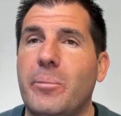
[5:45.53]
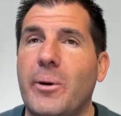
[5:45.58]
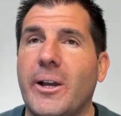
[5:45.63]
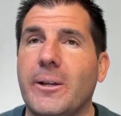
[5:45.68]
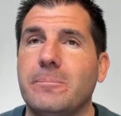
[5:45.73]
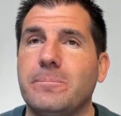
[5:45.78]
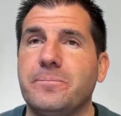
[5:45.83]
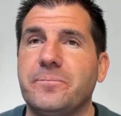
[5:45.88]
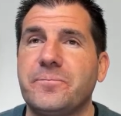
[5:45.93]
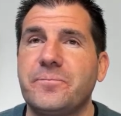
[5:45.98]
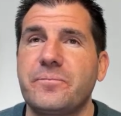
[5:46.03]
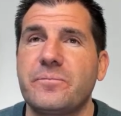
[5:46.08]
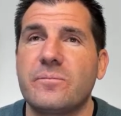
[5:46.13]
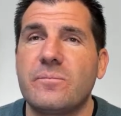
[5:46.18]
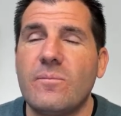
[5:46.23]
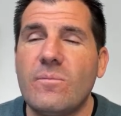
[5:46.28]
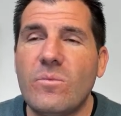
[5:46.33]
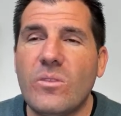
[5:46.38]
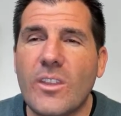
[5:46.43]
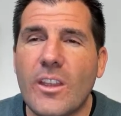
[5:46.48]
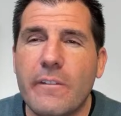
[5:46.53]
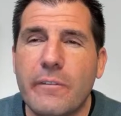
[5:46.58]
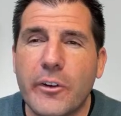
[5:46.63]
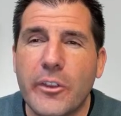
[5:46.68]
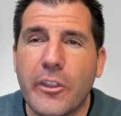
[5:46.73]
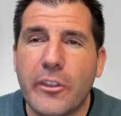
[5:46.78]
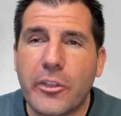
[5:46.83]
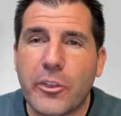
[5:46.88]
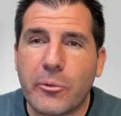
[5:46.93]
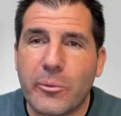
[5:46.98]
But for
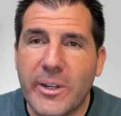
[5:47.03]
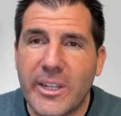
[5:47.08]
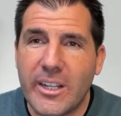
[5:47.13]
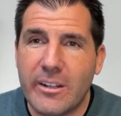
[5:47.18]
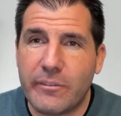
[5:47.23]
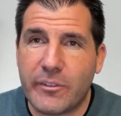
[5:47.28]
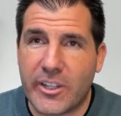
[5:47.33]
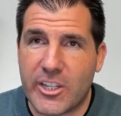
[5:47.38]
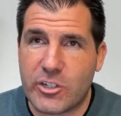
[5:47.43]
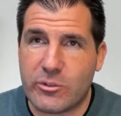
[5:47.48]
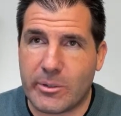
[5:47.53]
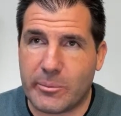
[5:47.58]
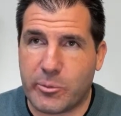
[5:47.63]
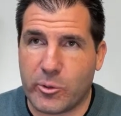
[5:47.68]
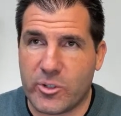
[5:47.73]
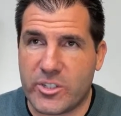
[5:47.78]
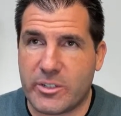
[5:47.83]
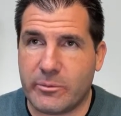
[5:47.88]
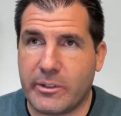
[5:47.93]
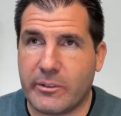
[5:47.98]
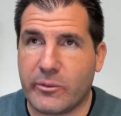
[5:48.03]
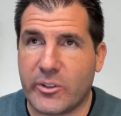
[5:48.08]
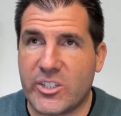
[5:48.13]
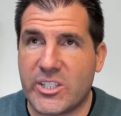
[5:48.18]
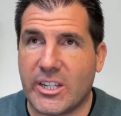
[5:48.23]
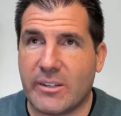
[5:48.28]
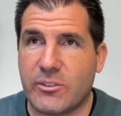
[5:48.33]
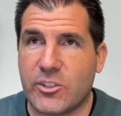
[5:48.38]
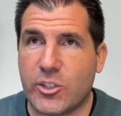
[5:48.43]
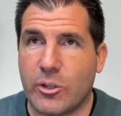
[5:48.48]
the three inflation reports that we've
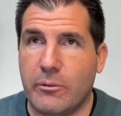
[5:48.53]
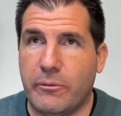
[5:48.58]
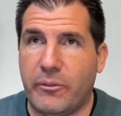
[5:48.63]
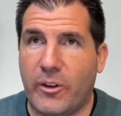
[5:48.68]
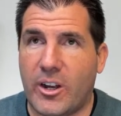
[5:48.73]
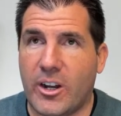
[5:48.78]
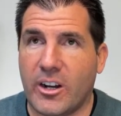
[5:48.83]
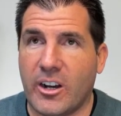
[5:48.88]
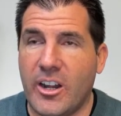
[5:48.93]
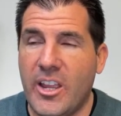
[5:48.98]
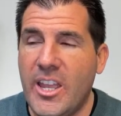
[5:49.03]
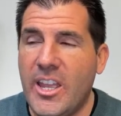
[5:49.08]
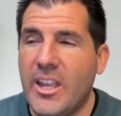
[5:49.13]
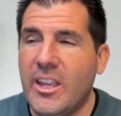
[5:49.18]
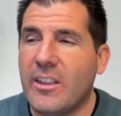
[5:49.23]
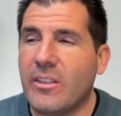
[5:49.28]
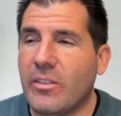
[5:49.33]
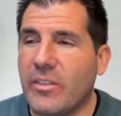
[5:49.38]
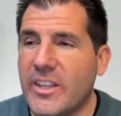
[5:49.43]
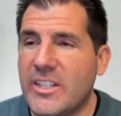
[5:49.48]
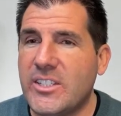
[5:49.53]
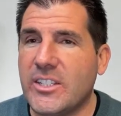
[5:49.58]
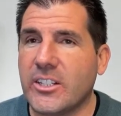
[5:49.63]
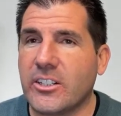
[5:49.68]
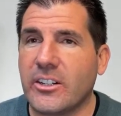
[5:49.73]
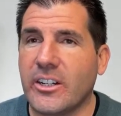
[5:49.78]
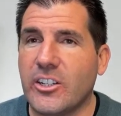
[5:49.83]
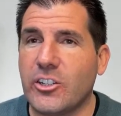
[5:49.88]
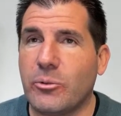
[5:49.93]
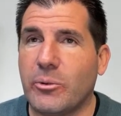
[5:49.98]
received so far this
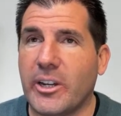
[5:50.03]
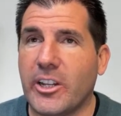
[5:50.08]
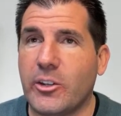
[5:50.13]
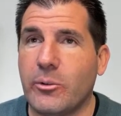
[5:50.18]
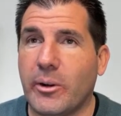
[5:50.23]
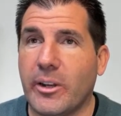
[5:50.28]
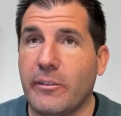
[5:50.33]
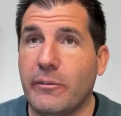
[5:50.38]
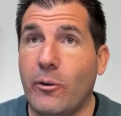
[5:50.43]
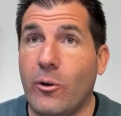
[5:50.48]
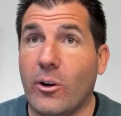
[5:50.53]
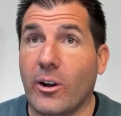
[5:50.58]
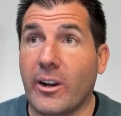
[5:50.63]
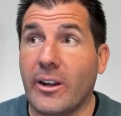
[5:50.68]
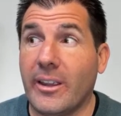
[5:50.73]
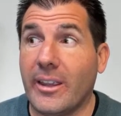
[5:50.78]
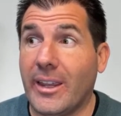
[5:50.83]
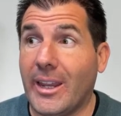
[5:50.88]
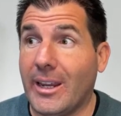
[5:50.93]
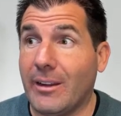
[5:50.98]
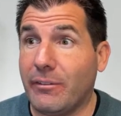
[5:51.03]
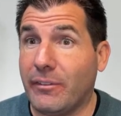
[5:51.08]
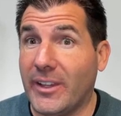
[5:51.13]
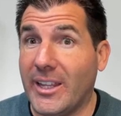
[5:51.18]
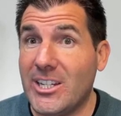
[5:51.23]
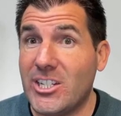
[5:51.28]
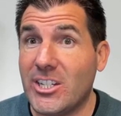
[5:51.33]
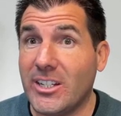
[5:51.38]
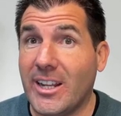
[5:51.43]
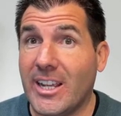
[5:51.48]
year in twenty twenty-four,
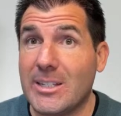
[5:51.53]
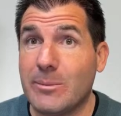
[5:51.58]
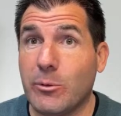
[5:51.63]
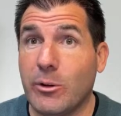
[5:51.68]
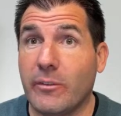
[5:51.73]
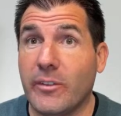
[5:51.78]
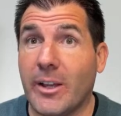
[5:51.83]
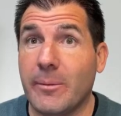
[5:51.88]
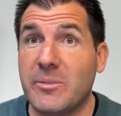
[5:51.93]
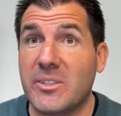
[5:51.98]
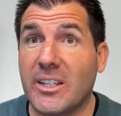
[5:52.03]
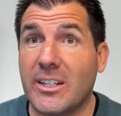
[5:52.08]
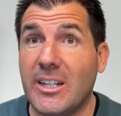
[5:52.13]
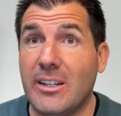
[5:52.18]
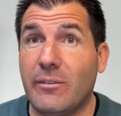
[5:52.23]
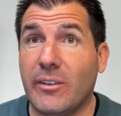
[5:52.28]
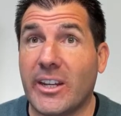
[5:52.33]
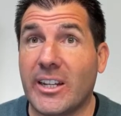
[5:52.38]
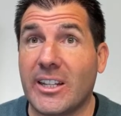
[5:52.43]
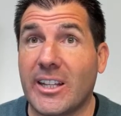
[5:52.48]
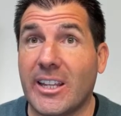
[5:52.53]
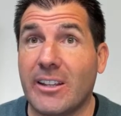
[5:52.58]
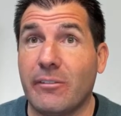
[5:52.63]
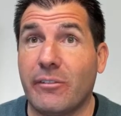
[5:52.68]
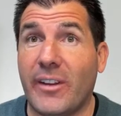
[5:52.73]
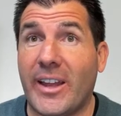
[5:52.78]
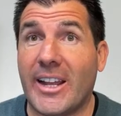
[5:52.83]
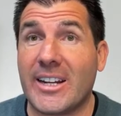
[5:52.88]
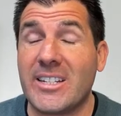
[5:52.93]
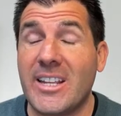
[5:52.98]
inflation has moved up significantly. In
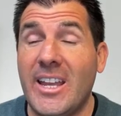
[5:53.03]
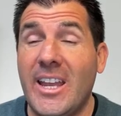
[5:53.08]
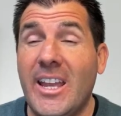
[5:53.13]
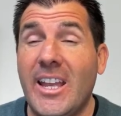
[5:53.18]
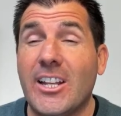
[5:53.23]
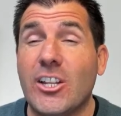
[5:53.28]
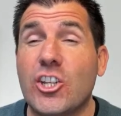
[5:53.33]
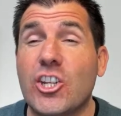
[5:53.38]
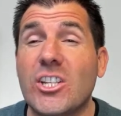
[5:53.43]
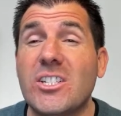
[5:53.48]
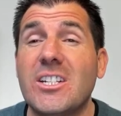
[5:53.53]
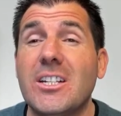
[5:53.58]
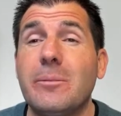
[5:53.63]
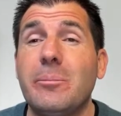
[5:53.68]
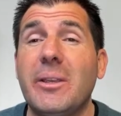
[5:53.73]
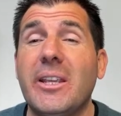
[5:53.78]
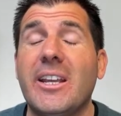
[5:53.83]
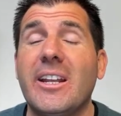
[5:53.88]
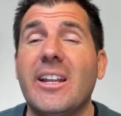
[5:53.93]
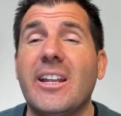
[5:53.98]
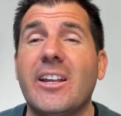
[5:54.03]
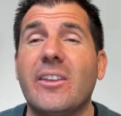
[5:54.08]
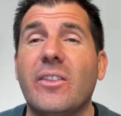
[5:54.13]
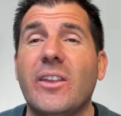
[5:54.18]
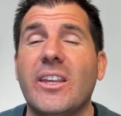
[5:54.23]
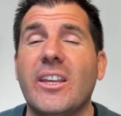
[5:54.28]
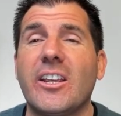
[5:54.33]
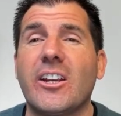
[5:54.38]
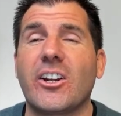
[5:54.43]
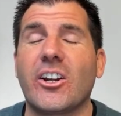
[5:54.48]
fact, just at the beginning of
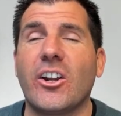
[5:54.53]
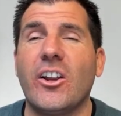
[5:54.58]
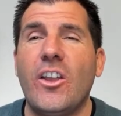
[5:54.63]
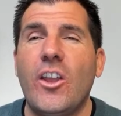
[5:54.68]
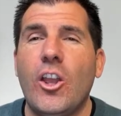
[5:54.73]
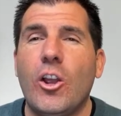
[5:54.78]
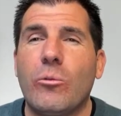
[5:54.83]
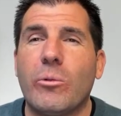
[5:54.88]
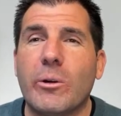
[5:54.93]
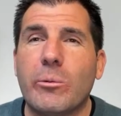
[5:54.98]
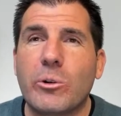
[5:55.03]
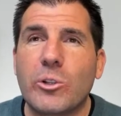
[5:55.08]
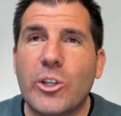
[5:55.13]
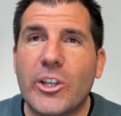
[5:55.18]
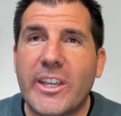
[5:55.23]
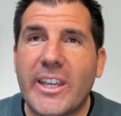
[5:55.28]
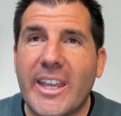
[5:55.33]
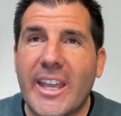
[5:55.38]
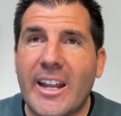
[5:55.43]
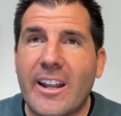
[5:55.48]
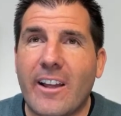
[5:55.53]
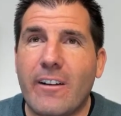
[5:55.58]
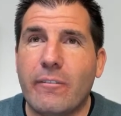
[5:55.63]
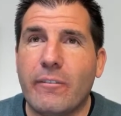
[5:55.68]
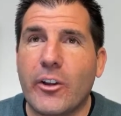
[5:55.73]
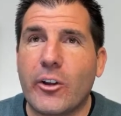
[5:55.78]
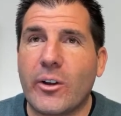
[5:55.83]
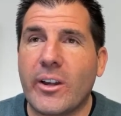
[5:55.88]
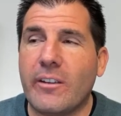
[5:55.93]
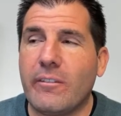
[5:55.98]
the year, we were looking at a
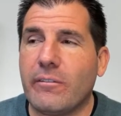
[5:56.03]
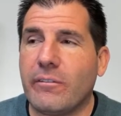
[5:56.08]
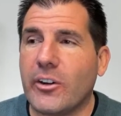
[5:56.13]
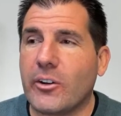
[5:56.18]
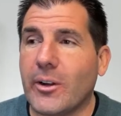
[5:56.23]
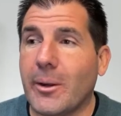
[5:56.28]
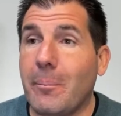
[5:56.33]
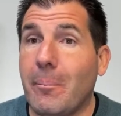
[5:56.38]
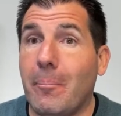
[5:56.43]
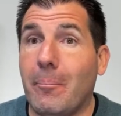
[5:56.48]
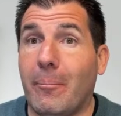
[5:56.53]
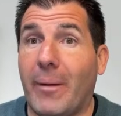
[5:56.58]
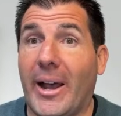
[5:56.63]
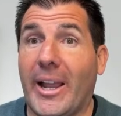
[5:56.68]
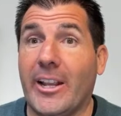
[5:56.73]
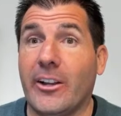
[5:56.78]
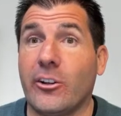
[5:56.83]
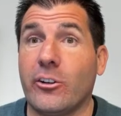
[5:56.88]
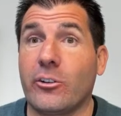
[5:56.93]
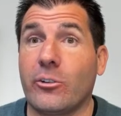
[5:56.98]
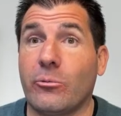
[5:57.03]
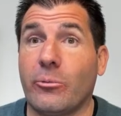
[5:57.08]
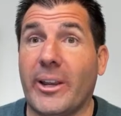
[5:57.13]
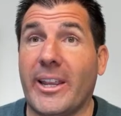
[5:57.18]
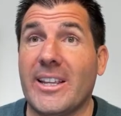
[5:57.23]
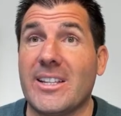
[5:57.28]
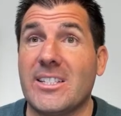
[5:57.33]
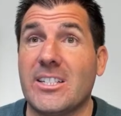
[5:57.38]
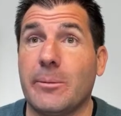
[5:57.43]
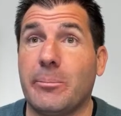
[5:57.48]
very, very minor
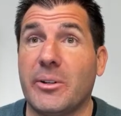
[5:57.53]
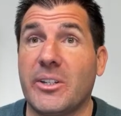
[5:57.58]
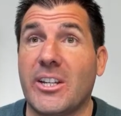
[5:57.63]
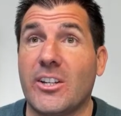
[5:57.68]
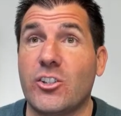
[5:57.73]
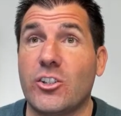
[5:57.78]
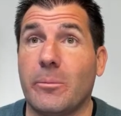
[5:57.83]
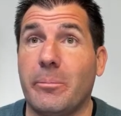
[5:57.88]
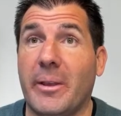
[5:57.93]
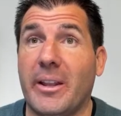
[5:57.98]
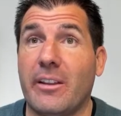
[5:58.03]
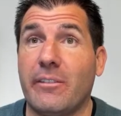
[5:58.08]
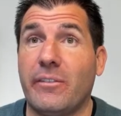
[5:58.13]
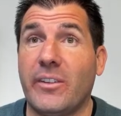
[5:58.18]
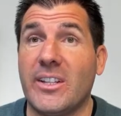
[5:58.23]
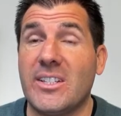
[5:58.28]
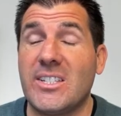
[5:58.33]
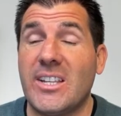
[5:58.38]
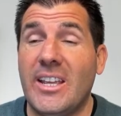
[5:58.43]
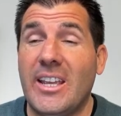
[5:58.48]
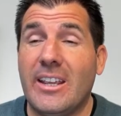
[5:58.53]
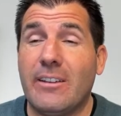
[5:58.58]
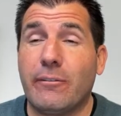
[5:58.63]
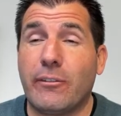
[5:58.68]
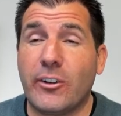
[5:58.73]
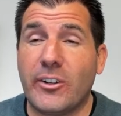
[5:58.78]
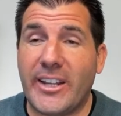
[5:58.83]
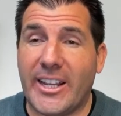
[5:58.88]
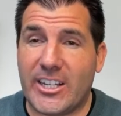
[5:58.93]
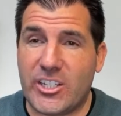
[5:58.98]
raise to potential benefits
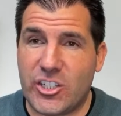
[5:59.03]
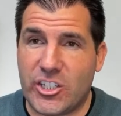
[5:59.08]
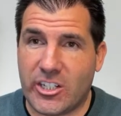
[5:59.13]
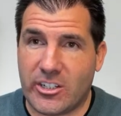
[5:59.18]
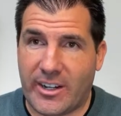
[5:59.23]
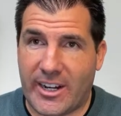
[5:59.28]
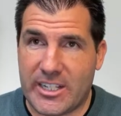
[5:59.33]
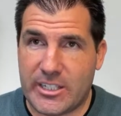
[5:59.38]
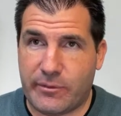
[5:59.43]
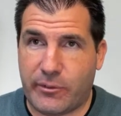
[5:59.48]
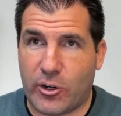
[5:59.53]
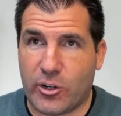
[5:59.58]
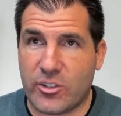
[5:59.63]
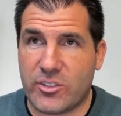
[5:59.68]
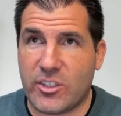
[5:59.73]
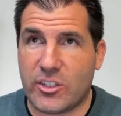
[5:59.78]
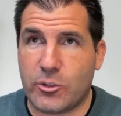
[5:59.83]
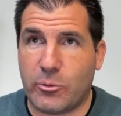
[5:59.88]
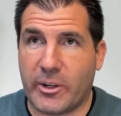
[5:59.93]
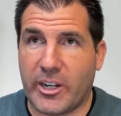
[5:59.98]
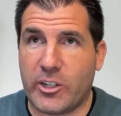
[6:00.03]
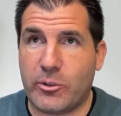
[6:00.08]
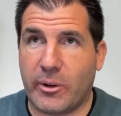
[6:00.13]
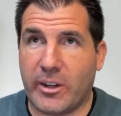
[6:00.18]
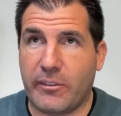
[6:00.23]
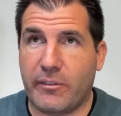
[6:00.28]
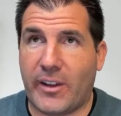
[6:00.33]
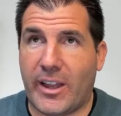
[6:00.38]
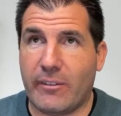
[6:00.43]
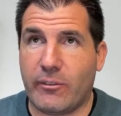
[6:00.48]
for next year as far as the twenty
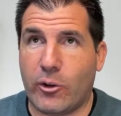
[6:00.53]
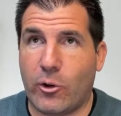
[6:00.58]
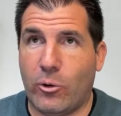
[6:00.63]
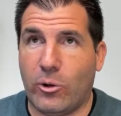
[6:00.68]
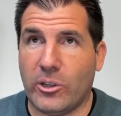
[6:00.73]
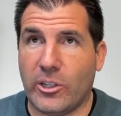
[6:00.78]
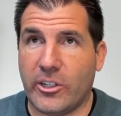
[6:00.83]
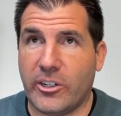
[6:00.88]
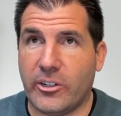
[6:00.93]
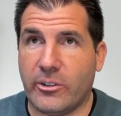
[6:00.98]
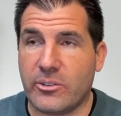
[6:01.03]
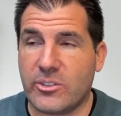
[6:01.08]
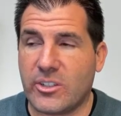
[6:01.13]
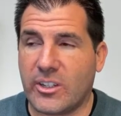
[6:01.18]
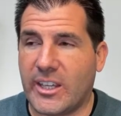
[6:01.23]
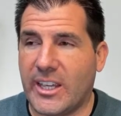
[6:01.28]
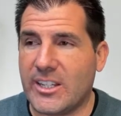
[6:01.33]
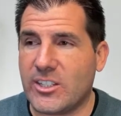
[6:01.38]
twenty-five C O L A goes, okay?